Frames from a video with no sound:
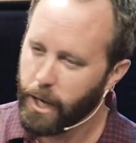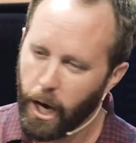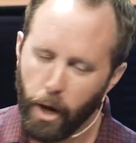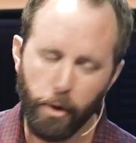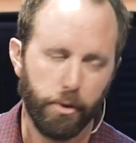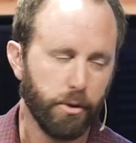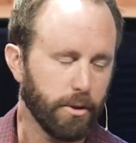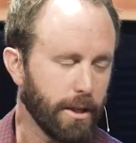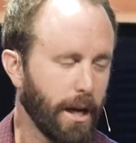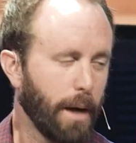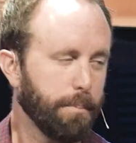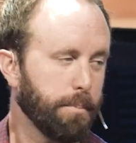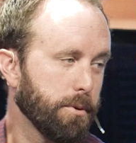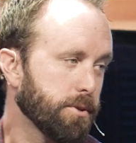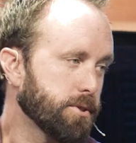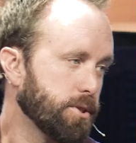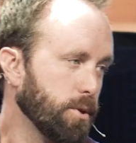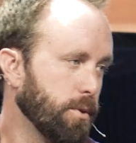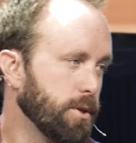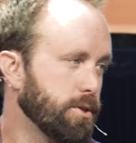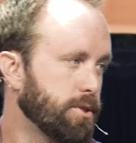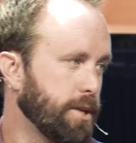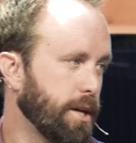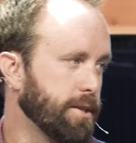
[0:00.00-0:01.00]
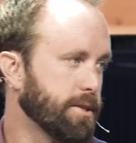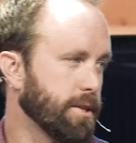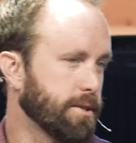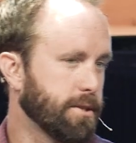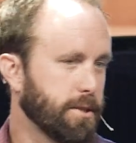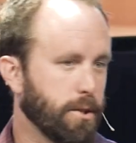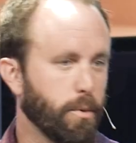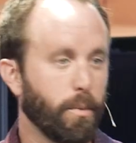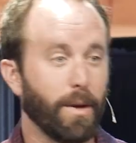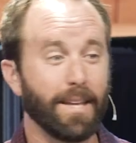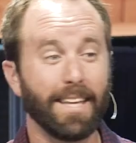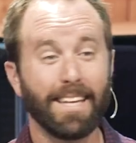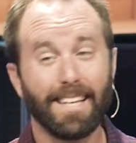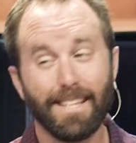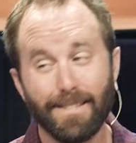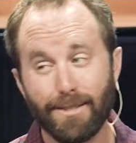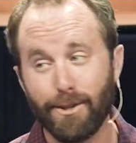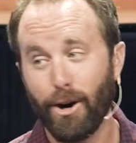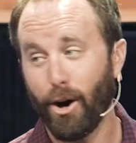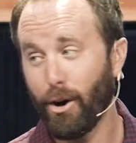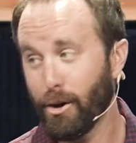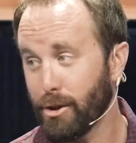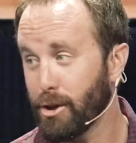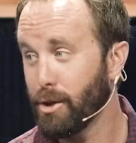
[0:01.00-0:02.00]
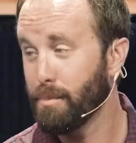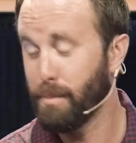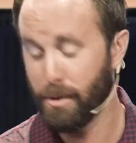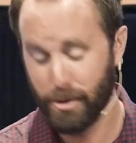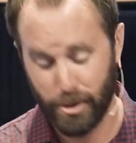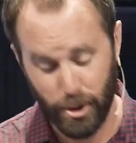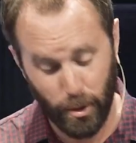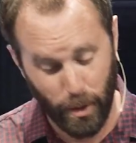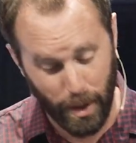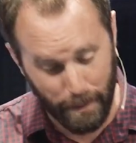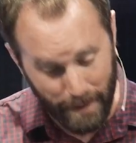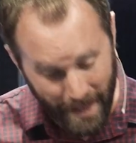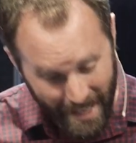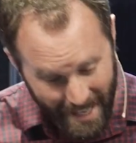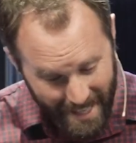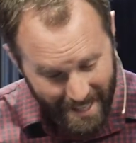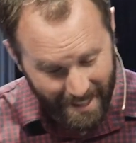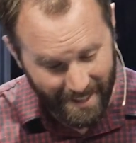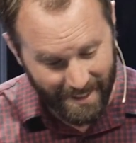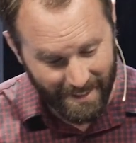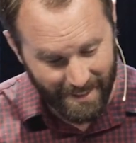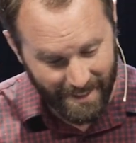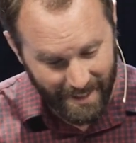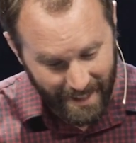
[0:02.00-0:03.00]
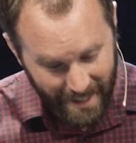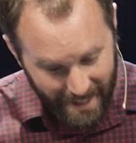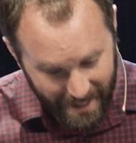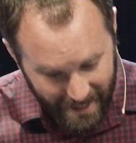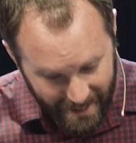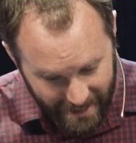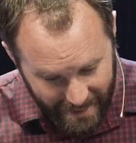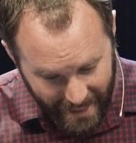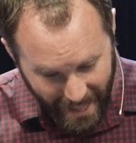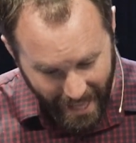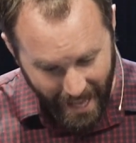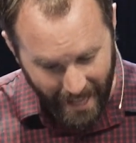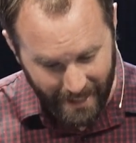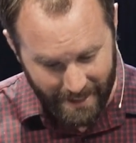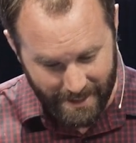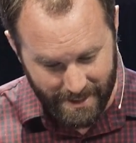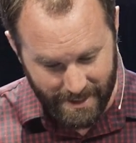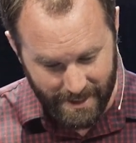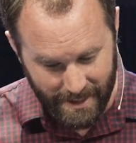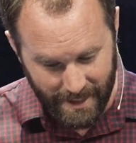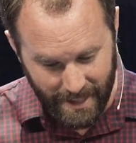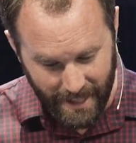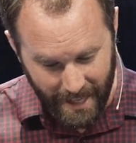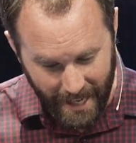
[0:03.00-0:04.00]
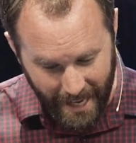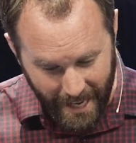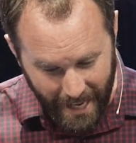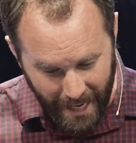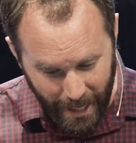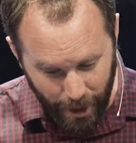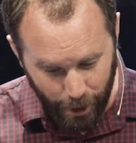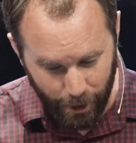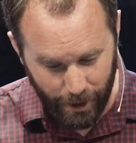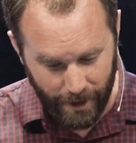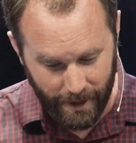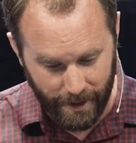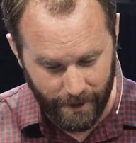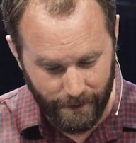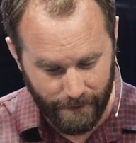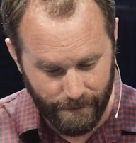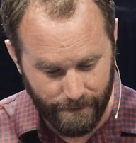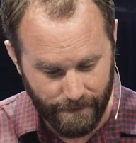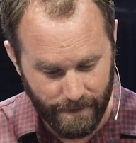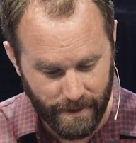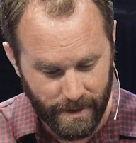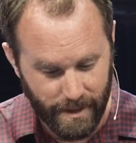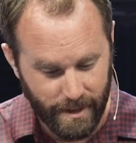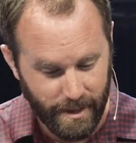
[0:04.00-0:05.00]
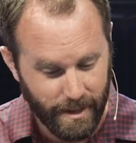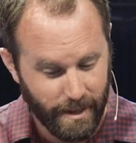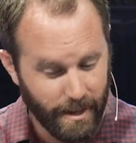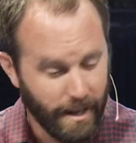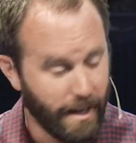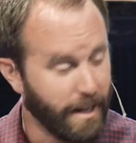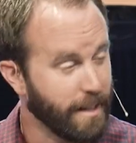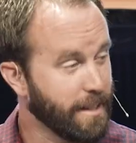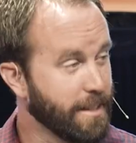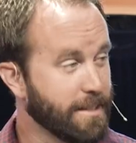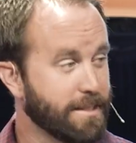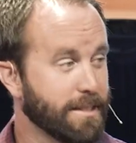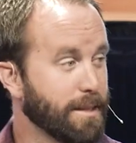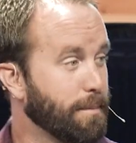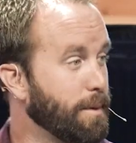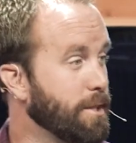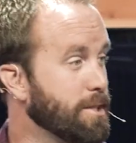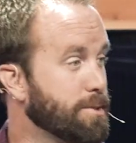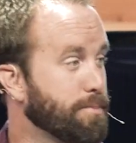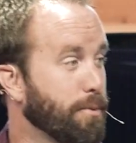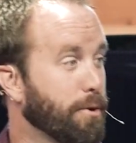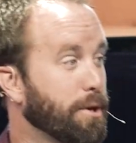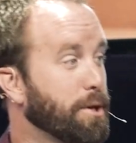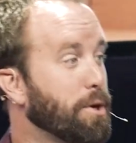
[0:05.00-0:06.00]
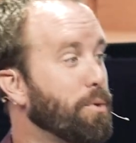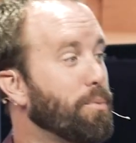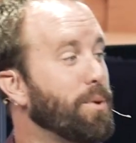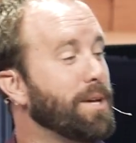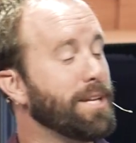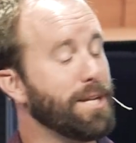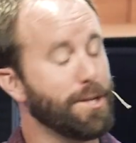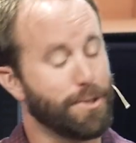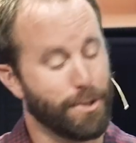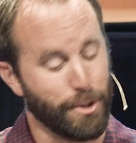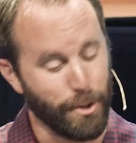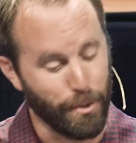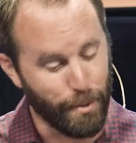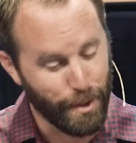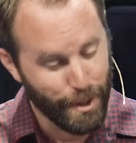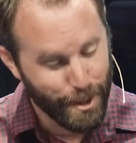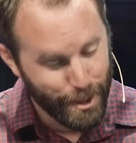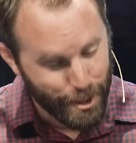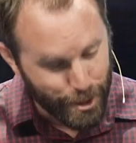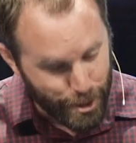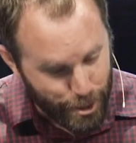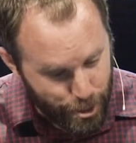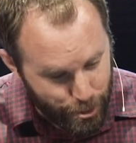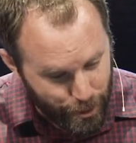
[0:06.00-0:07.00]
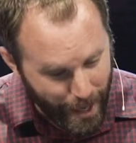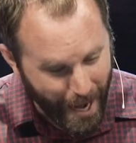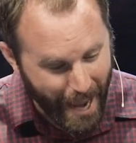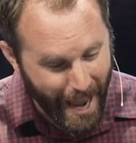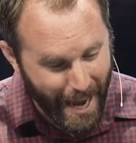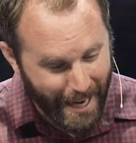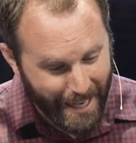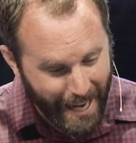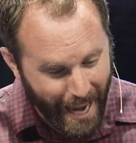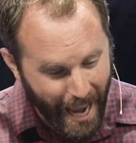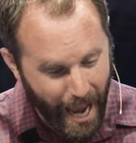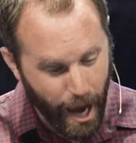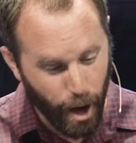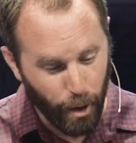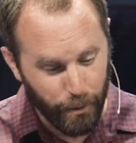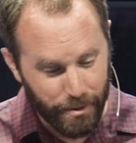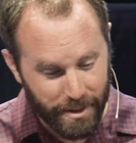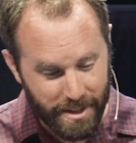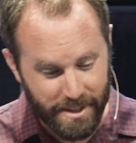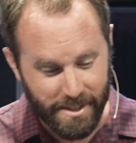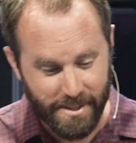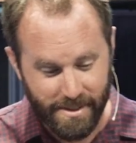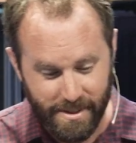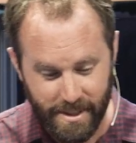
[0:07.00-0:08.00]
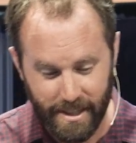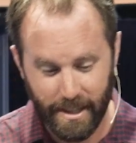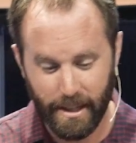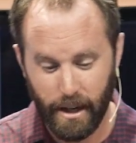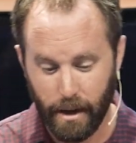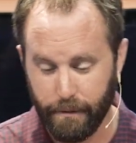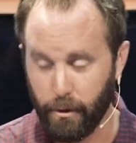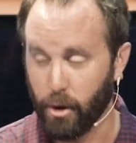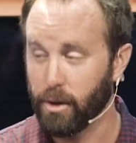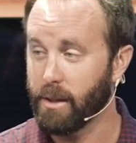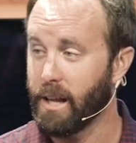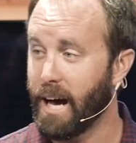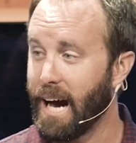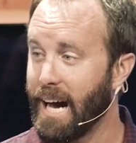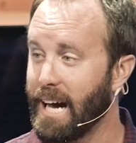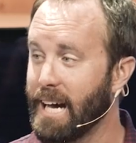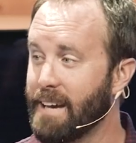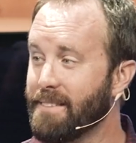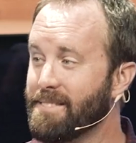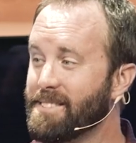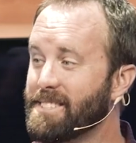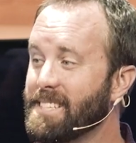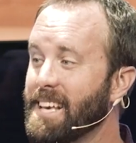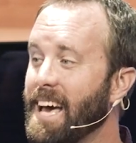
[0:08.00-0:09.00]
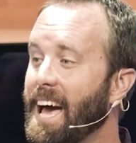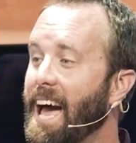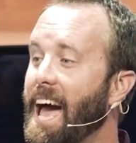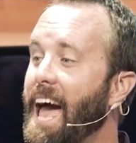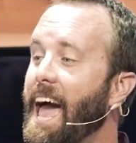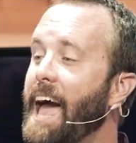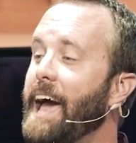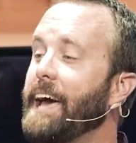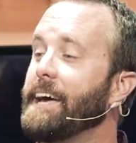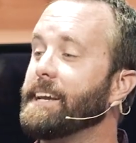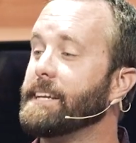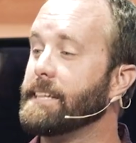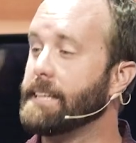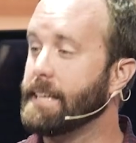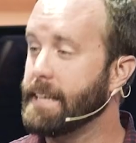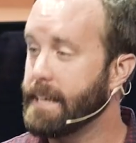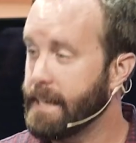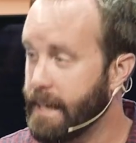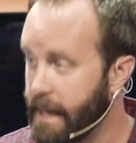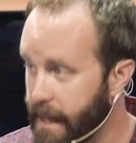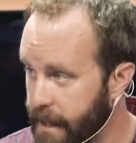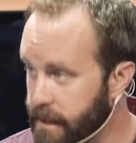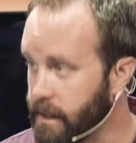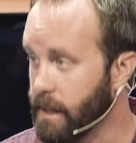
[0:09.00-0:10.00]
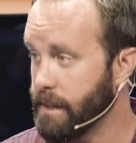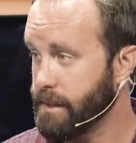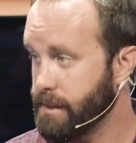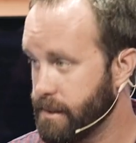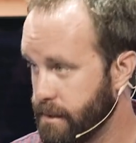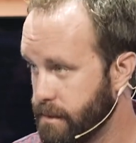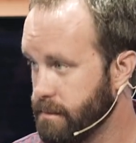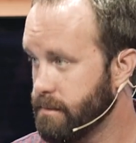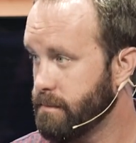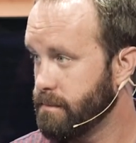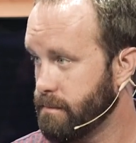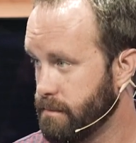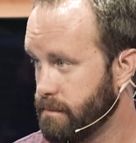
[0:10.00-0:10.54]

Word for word: know you're not pursuing Jesus in the way that He's calling you to pursue Him in that area. Uh, listen to me this morning. We need to drag out the sin of our lives and kill it.